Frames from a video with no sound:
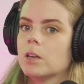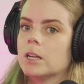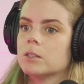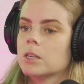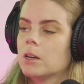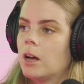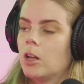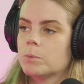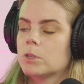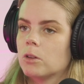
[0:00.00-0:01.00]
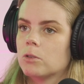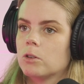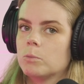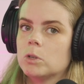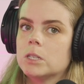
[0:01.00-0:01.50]
and helps the local
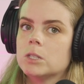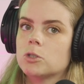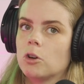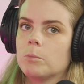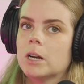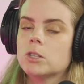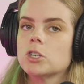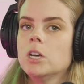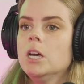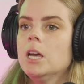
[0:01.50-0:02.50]
communities so much.